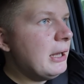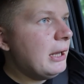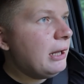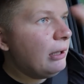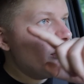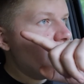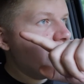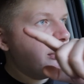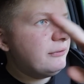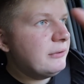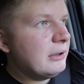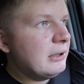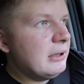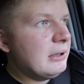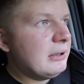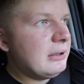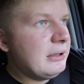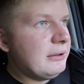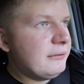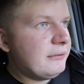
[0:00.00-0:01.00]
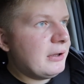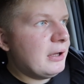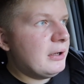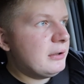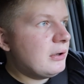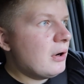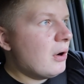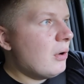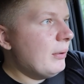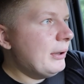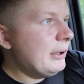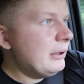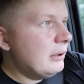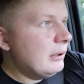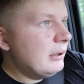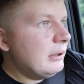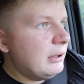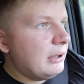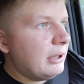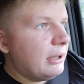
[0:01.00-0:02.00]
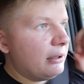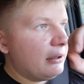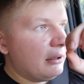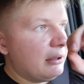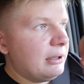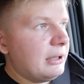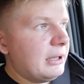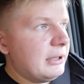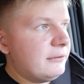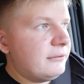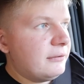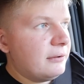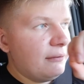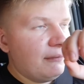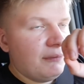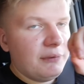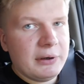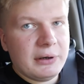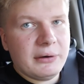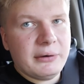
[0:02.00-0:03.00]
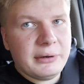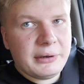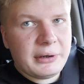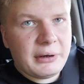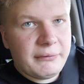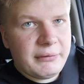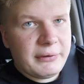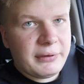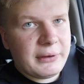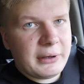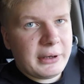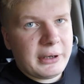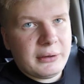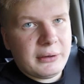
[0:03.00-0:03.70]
Anyways, let's get going and let's figure everything